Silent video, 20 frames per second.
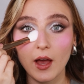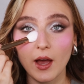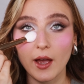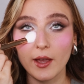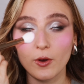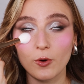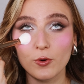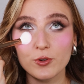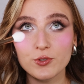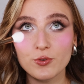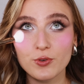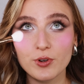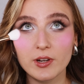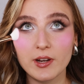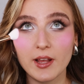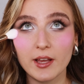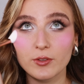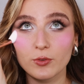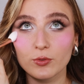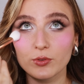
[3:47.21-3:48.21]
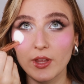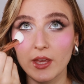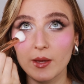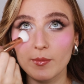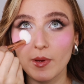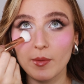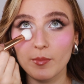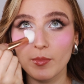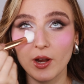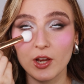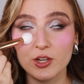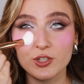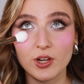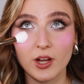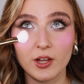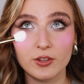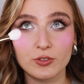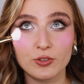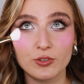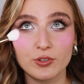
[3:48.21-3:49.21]
I also really like to take my blush
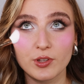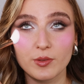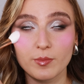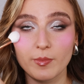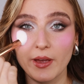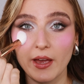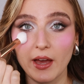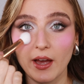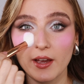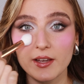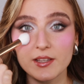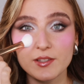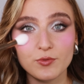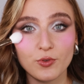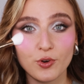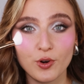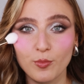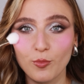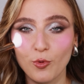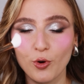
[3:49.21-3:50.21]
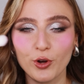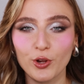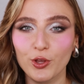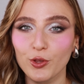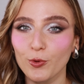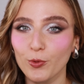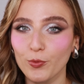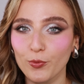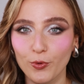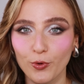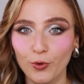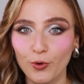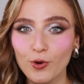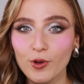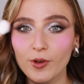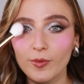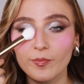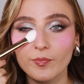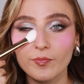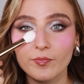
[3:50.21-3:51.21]
underneath my eyes for a more youthful
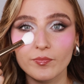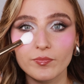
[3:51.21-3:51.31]
look.